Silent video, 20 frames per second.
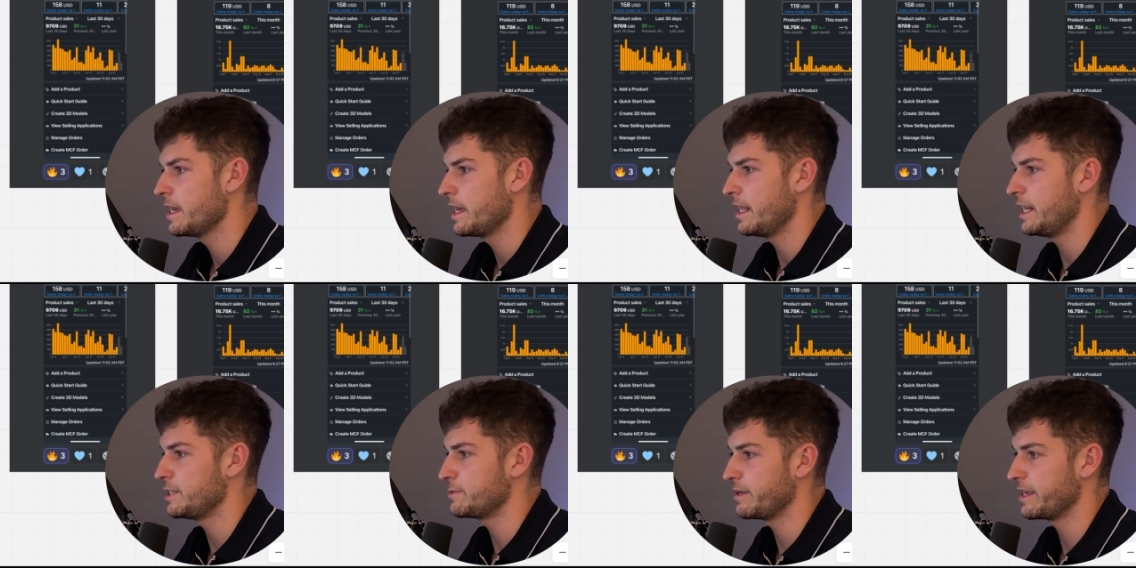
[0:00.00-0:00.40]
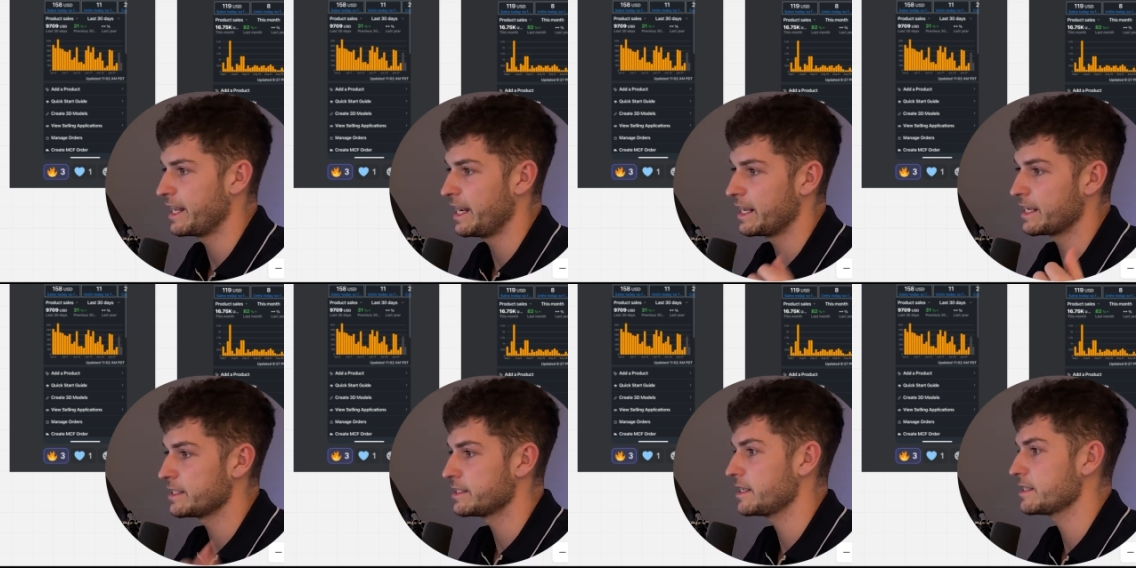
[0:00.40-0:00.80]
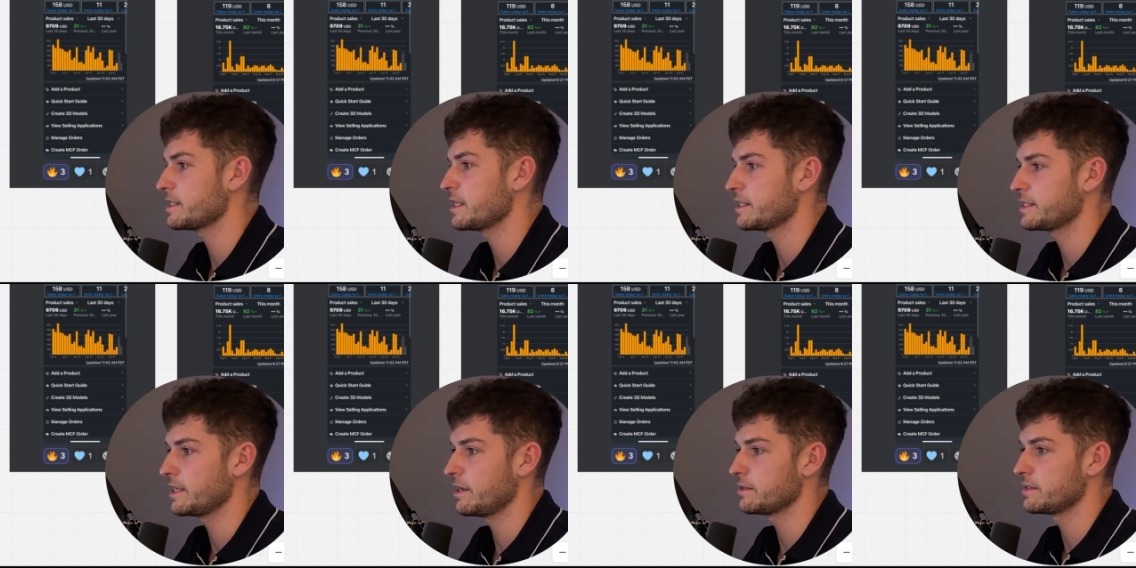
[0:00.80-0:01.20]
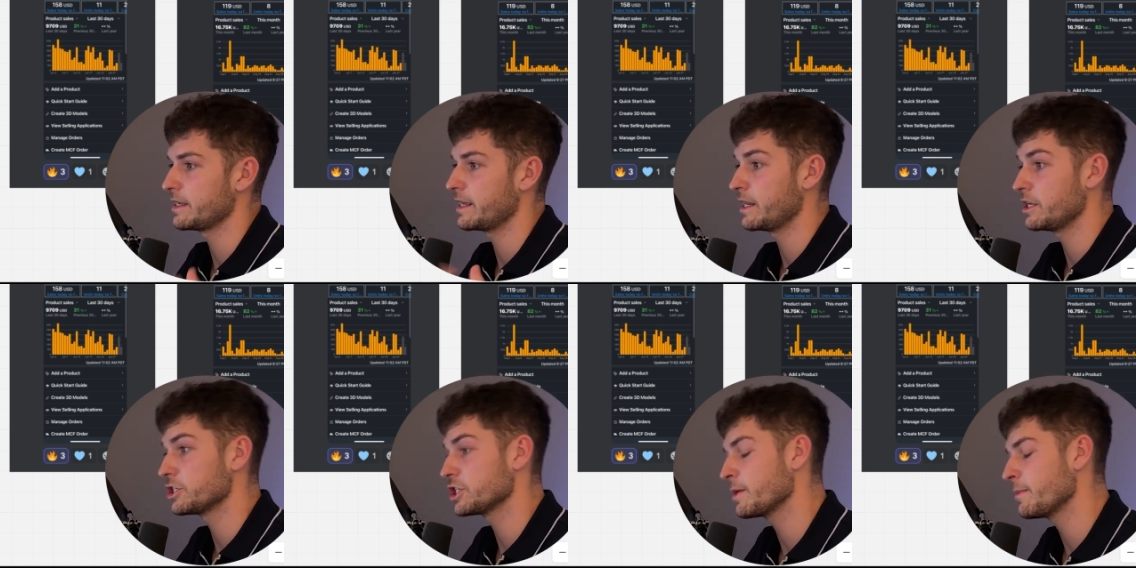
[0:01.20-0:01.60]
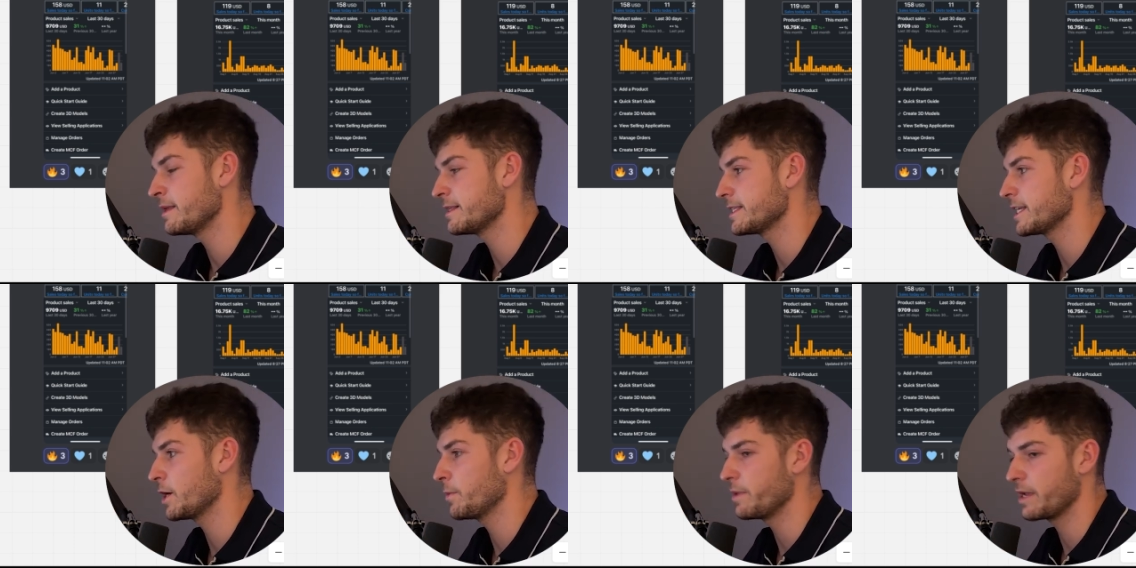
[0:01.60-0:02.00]
and he's been getting consistent sales and getting
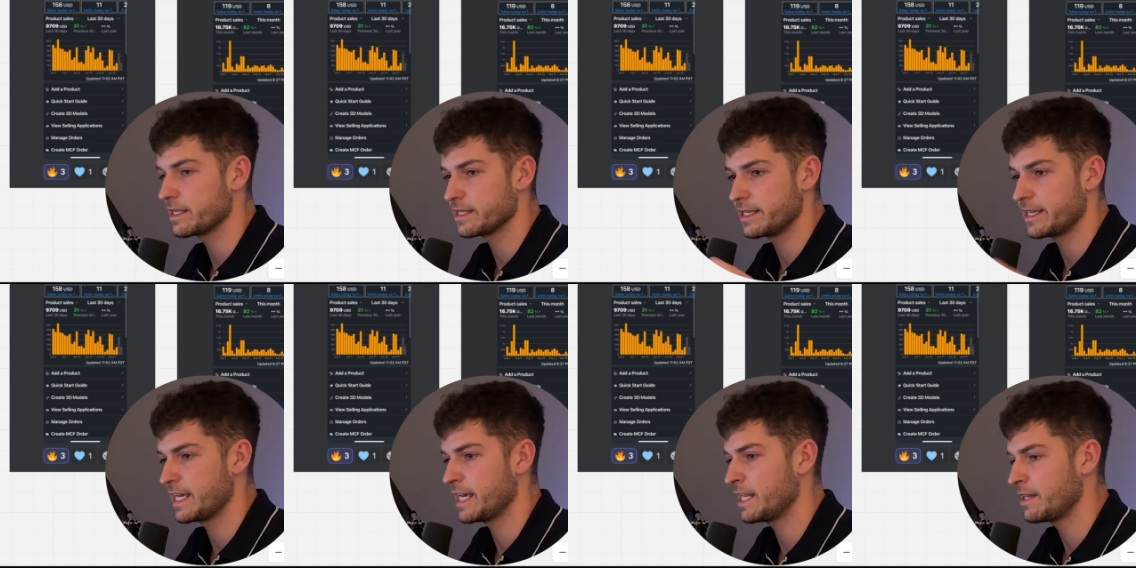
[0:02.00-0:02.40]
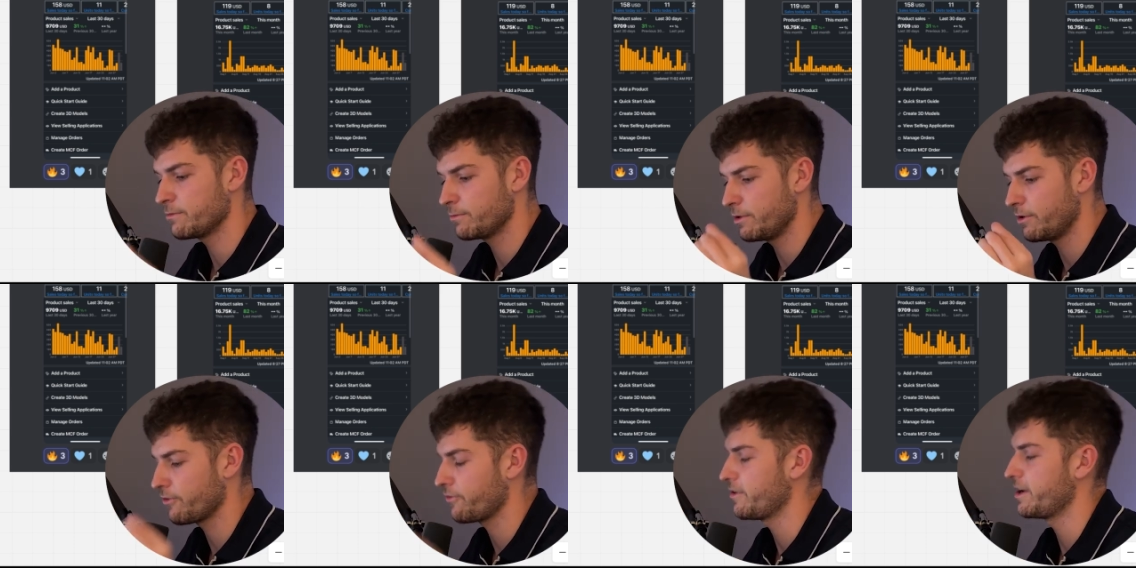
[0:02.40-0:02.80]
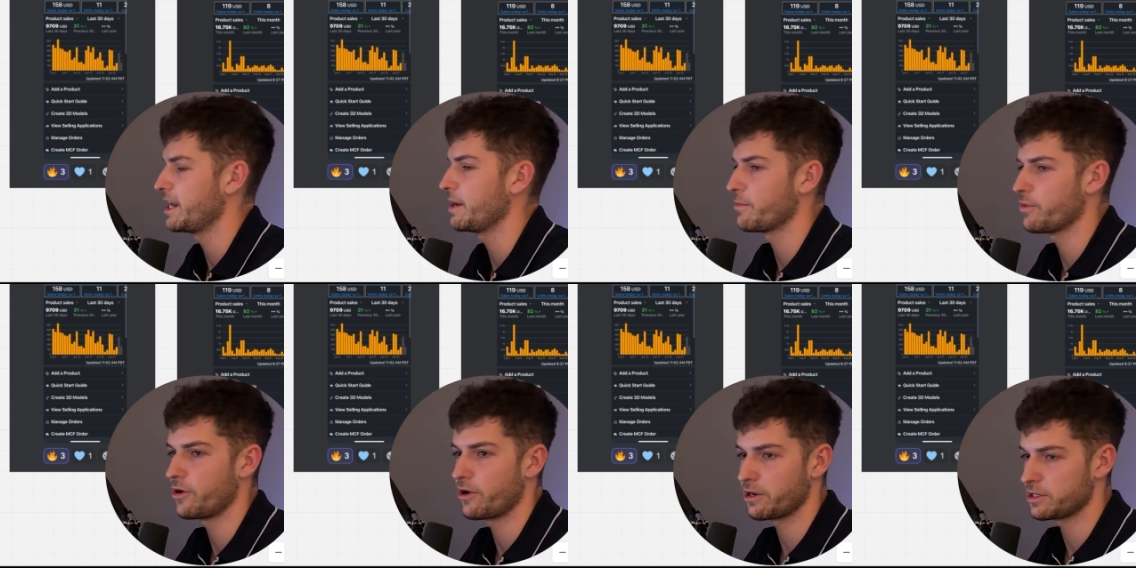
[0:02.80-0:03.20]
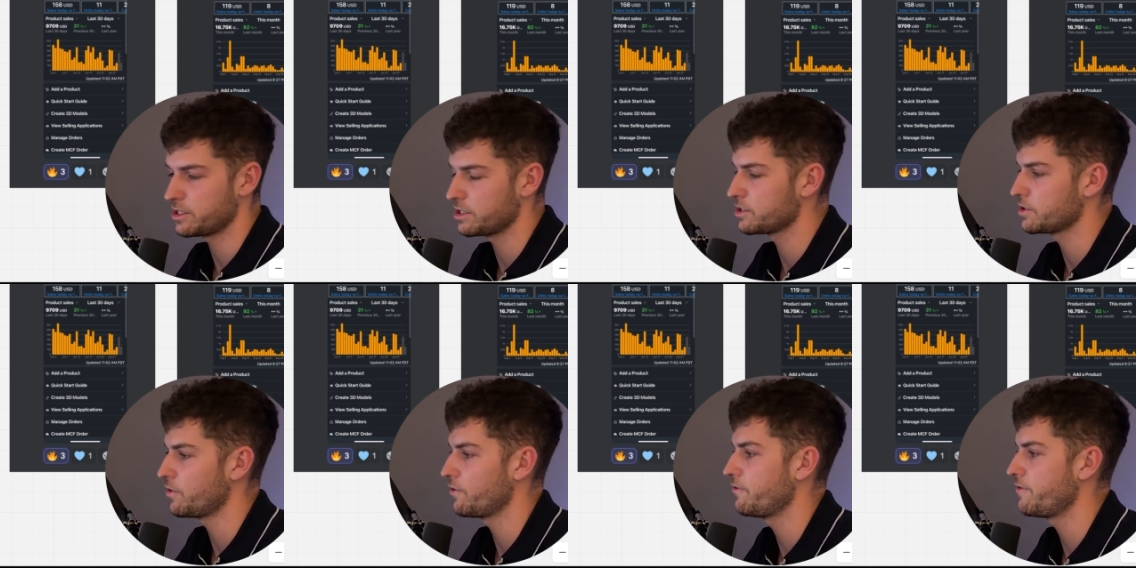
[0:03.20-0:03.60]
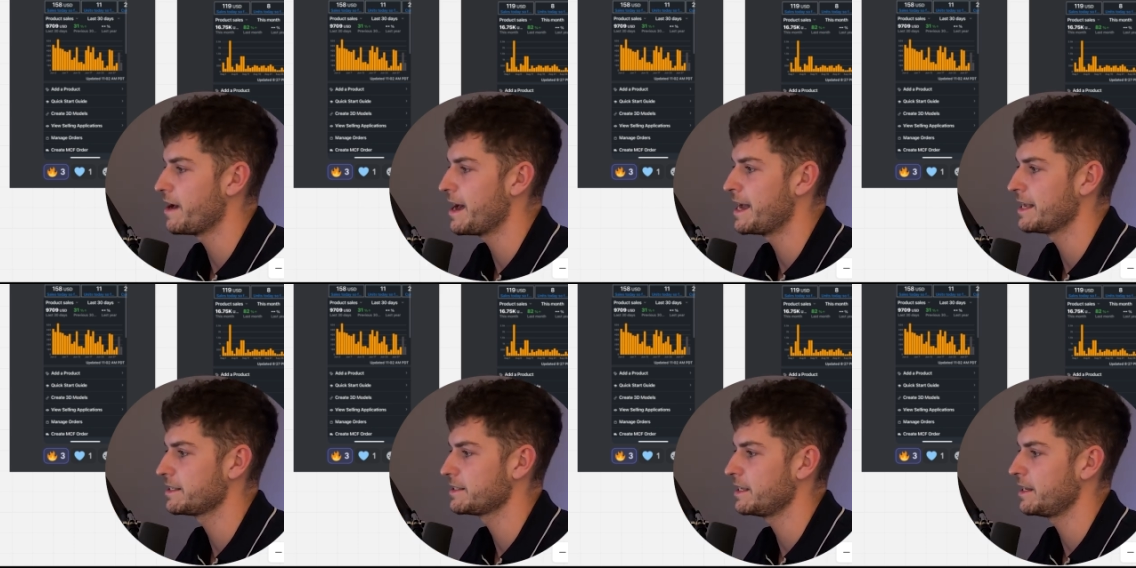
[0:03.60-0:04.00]
shipments out because again, we were finding products just so
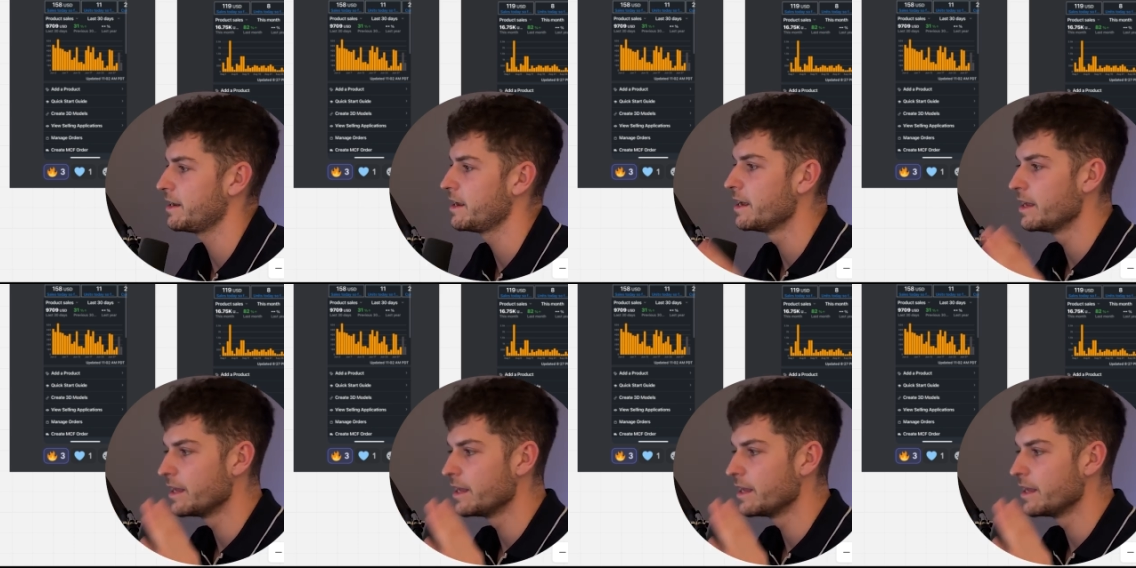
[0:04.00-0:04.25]
fast, and